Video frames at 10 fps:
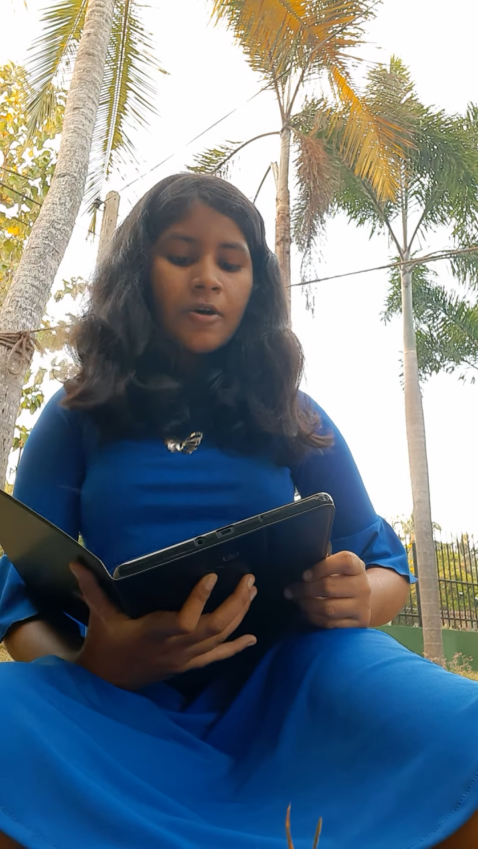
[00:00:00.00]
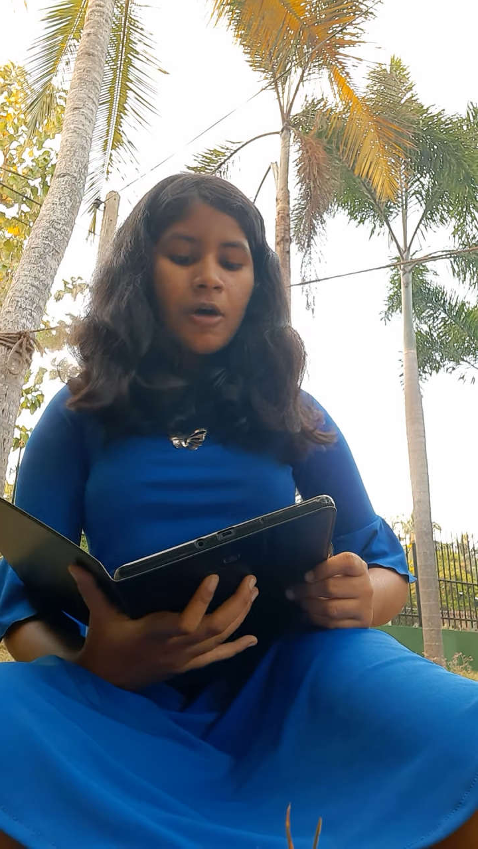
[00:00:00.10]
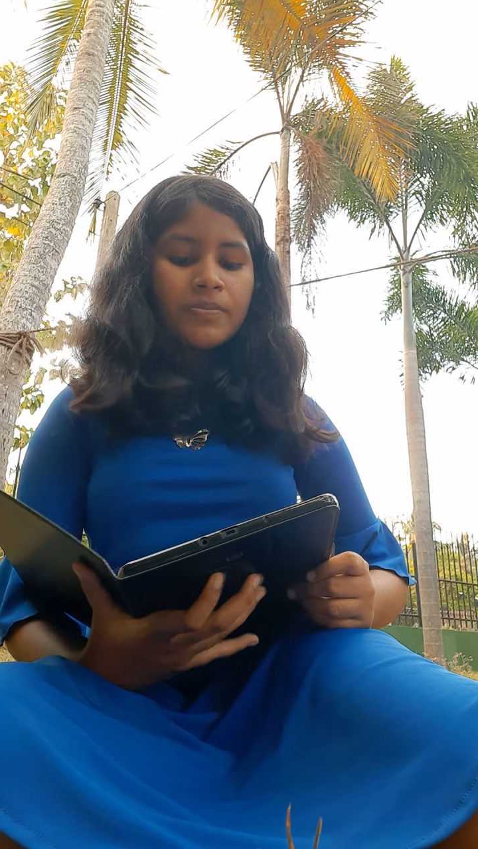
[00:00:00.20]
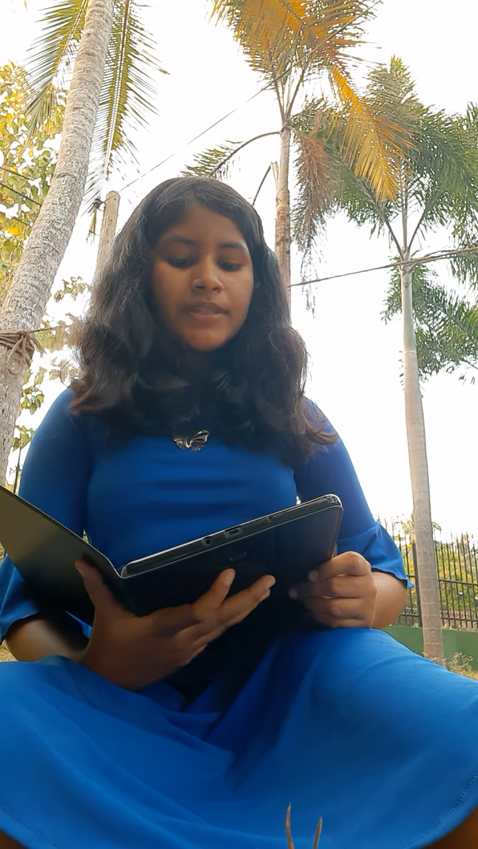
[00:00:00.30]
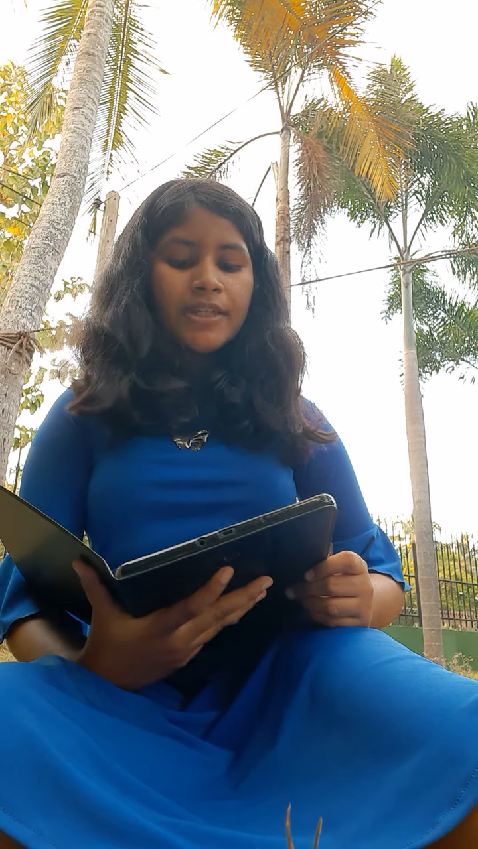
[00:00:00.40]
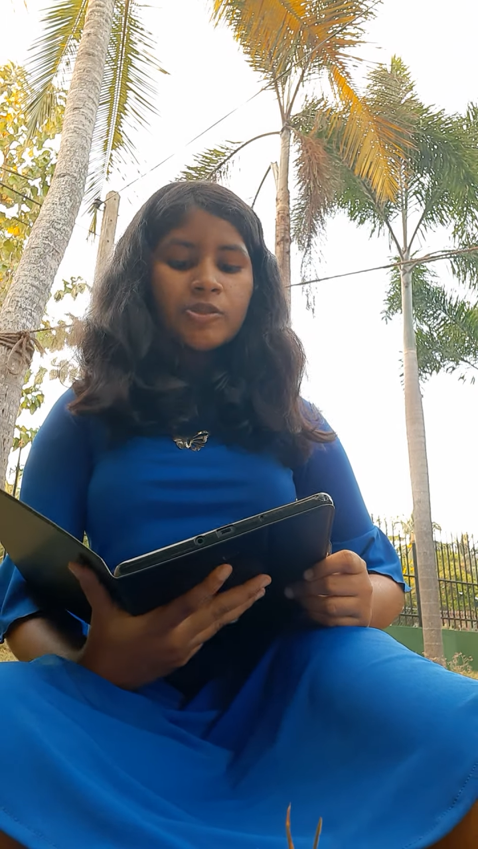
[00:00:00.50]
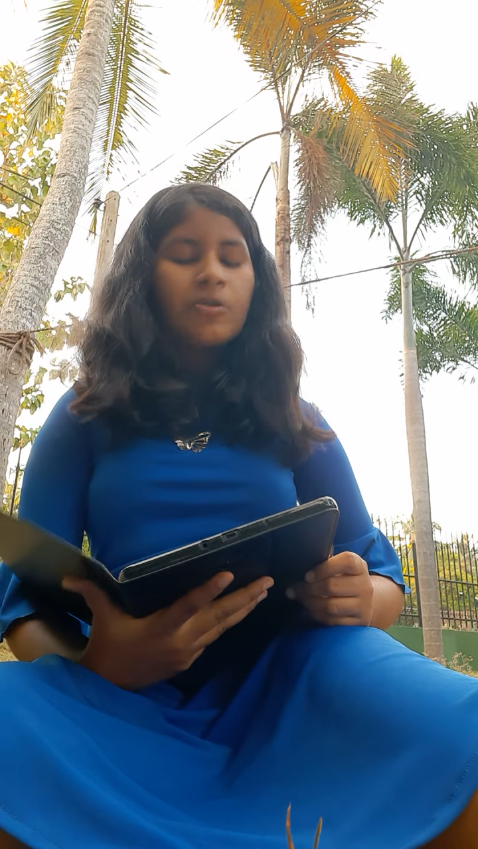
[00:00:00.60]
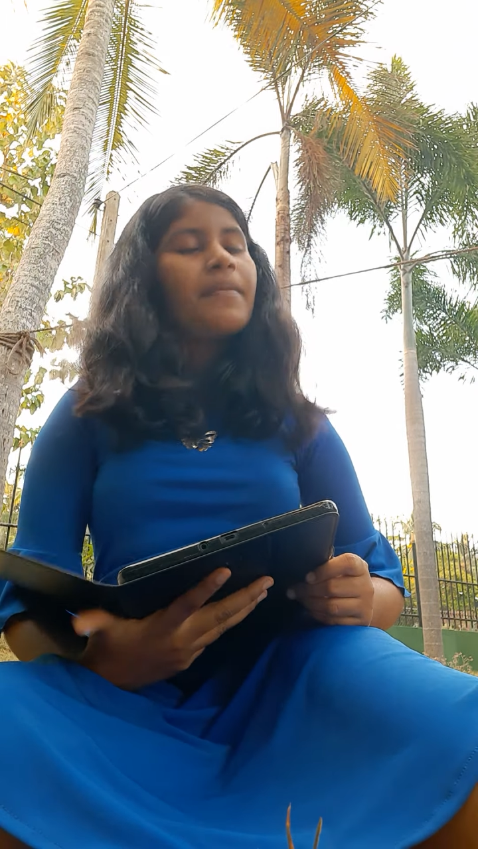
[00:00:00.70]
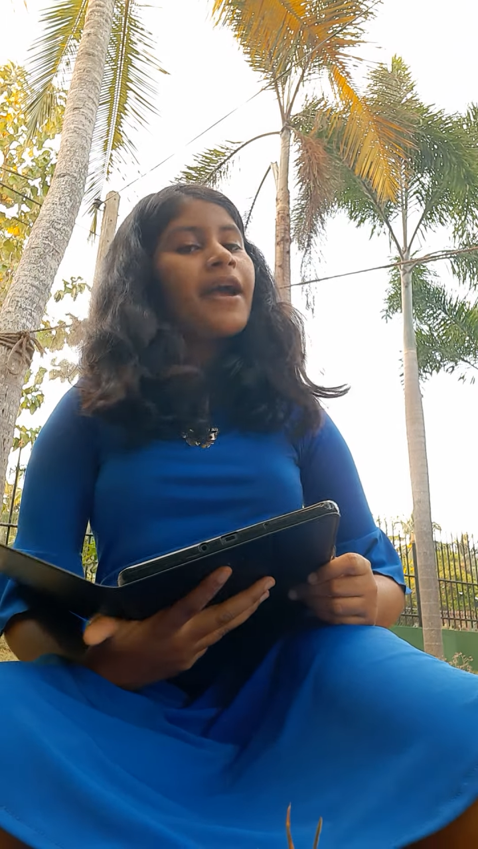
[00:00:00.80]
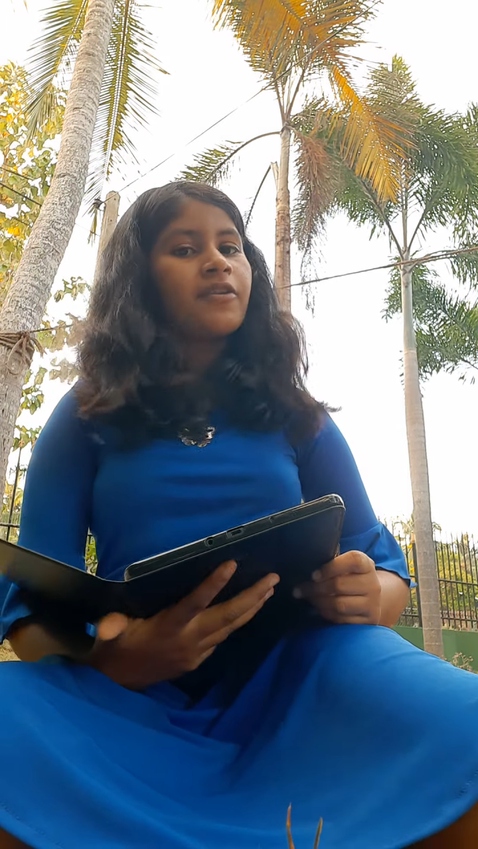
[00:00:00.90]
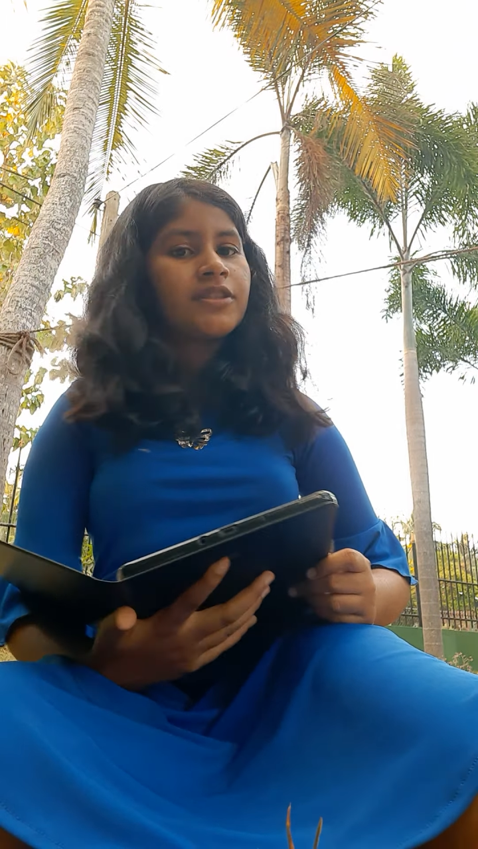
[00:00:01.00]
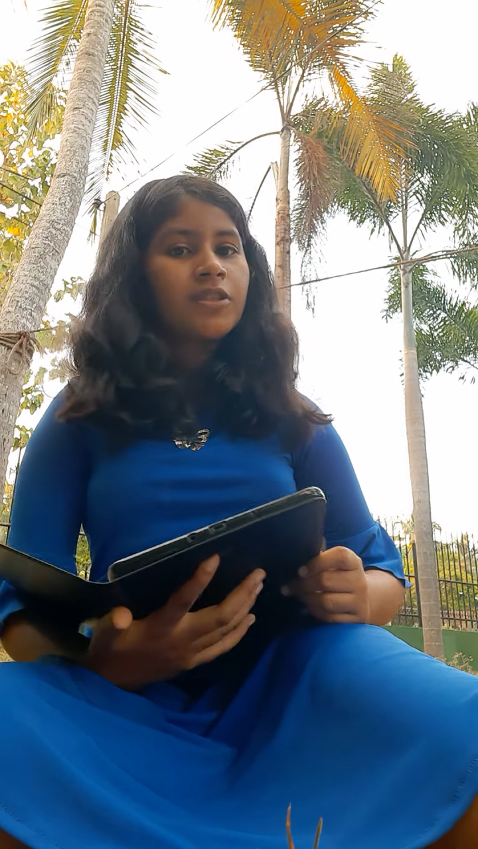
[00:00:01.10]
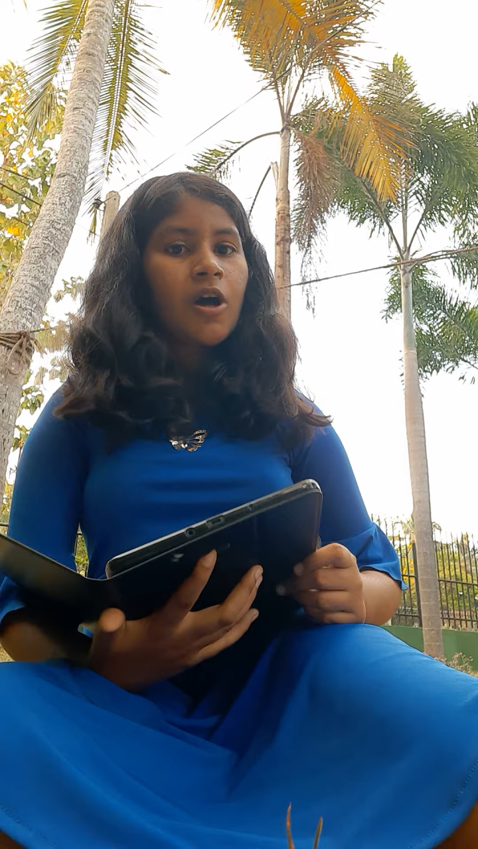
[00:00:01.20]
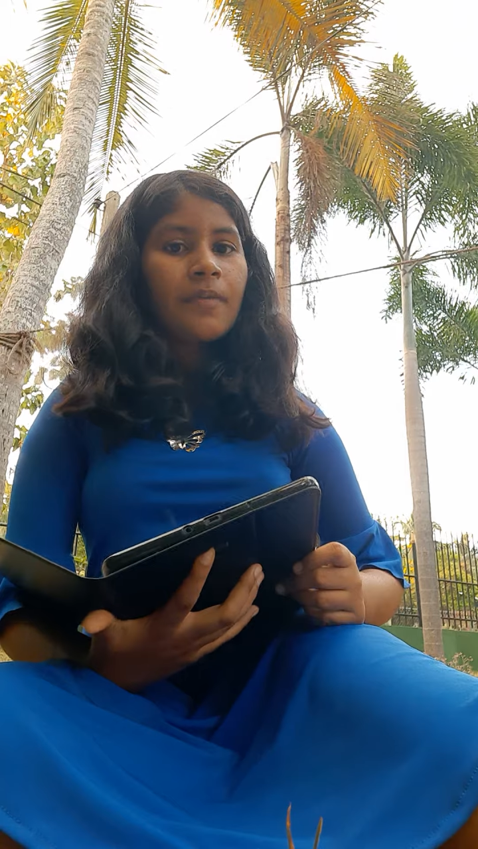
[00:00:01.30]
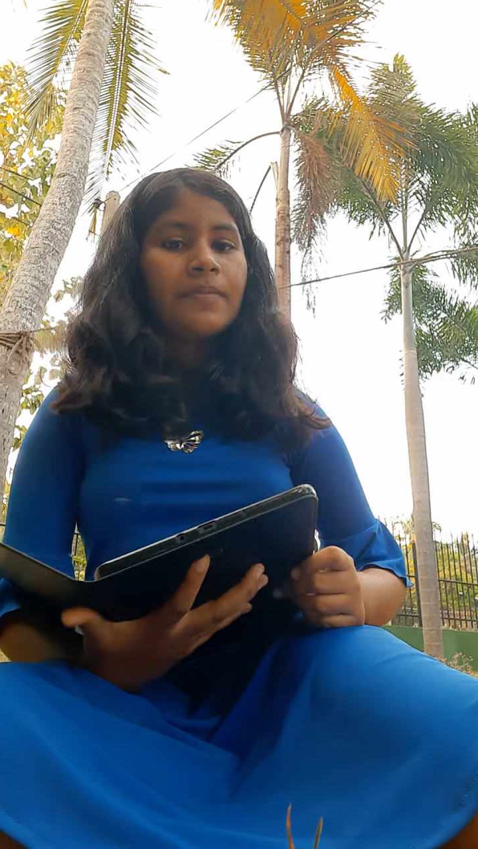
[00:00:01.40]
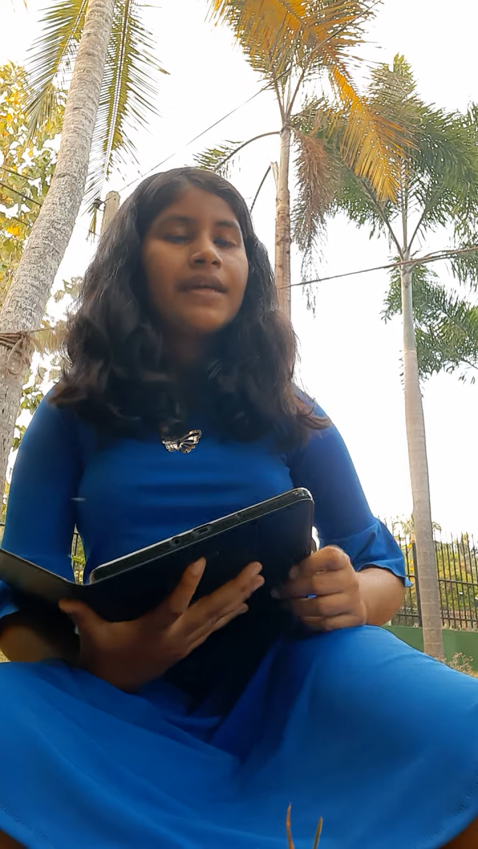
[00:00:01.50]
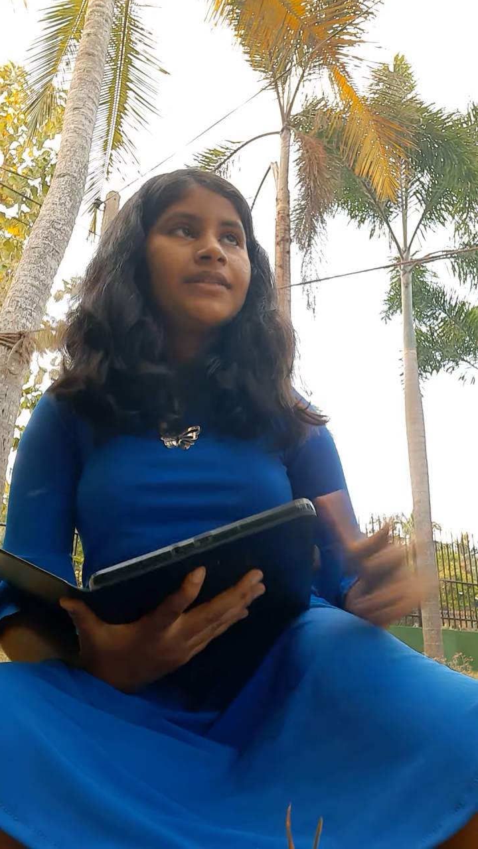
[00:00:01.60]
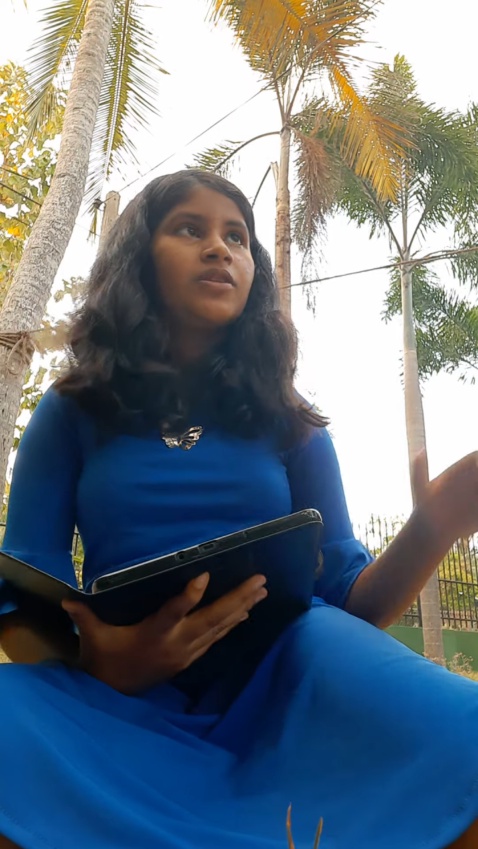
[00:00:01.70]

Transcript: observed through a microscope.